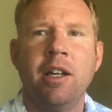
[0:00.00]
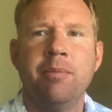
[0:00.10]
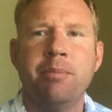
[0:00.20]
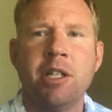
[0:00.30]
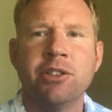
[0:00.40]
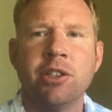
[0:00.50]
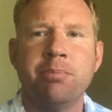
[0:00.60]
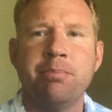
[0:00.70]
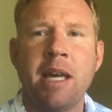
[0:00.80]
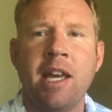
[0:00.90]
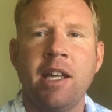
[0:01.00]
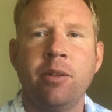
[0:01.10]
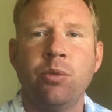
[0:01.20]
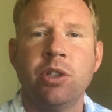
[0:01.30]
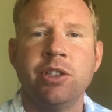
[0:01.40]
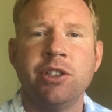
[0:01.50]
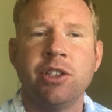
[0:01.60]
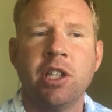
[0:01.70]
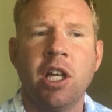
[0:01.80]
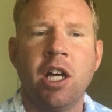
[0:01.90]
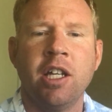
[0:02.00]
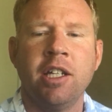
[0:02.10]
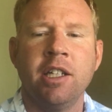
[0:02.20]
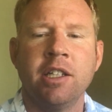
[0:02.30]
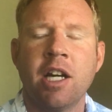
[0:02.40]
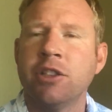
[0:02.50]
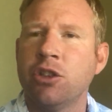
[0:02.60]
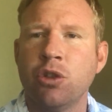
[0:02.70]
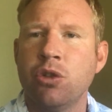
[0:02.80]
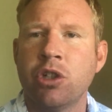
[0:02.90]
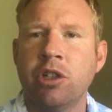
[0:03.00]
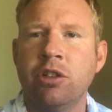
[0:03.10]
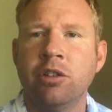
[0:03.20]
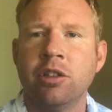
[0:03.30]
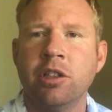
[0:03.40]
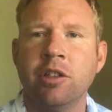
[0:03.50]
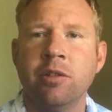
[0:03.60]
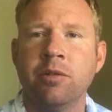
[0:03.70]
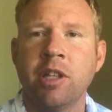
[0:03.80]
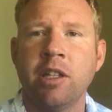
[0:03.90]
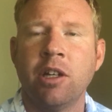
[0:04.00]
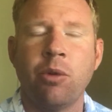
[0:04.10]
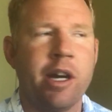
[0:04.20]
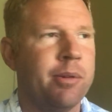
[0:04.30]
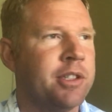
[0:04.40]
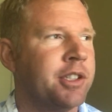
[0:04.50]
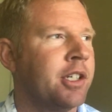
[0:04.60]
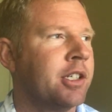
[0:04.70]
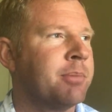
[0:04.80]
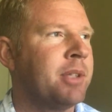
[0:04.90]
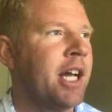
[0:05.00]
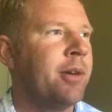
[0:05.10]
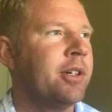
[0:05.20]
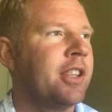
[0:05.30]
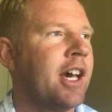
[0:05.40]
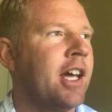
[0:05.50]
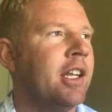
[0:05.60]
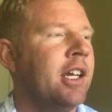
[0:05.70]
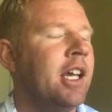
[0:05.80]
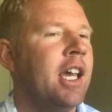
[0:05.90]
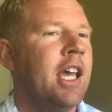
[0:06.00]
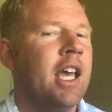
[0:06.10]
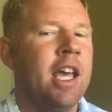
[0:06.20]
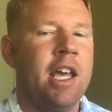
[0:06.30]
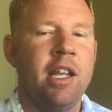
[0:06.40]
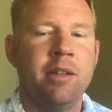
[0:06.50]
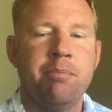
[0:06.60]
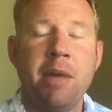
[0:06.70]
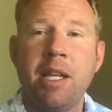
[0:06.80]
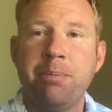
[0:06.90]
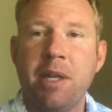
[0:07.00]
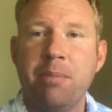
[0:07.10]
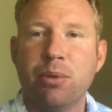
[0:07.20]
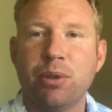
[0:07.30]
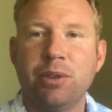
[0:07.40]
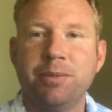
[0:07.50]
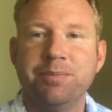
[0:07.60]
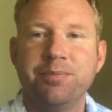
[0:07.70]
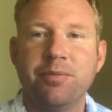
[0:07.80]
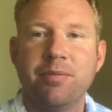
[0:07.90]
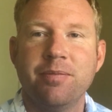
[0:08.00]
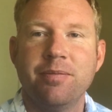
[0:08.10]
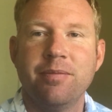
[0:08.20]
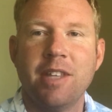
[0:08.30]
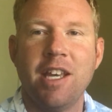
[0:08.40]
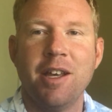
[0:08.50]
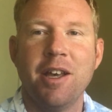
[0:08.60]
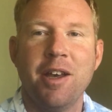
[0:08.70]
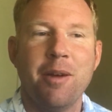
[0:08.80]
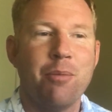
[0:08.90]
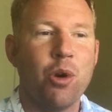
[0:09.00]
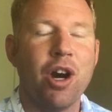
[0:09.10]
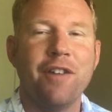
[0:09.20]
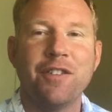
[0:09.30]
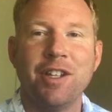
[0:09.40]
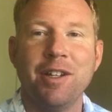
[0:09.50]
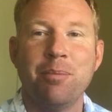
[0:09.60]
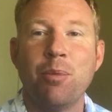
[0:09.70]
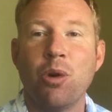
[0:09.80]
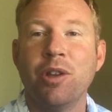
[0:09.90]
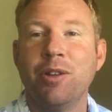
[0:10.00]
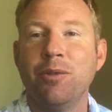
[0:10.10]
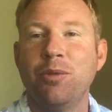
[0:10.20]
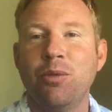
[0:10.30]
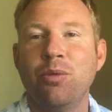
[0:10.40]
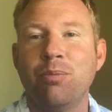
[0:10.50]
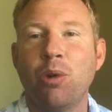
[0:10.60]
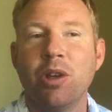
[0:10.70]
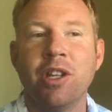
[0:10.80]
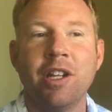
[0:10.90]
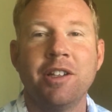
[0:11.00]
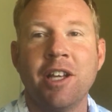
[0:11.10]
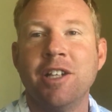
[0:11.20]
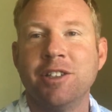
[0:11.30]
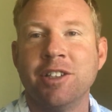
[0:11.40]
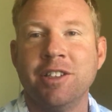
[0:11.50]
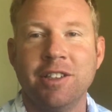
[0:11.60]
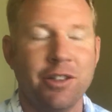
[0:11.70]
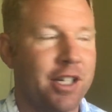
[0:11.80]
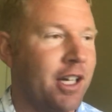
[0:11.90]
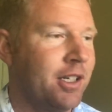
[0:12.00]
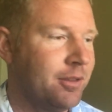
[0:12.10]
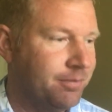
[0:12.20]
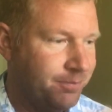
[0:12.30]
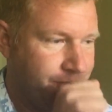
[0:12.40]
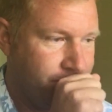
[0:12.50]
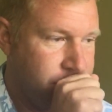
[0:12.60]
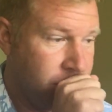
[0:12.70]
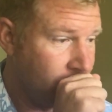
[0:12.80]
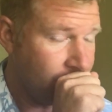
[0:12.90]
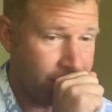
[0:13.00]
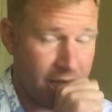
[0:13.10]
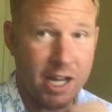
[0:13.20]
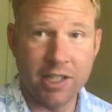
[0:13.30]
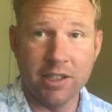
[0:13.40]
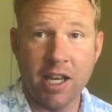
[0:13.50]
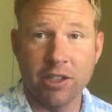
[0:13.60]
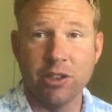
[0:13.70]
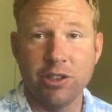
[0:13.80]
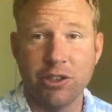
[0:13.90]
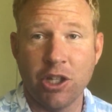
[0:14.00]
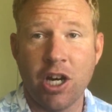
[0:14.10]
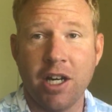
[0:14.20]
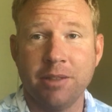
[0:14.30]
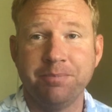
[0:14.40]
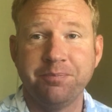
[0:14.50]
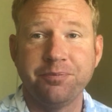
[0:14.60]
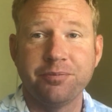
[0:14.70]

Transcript: Muslim ban was unconstitutional, or that Hawaii wasn't going to comply with that. And many people, more than a dozen, okay, that I actually saw,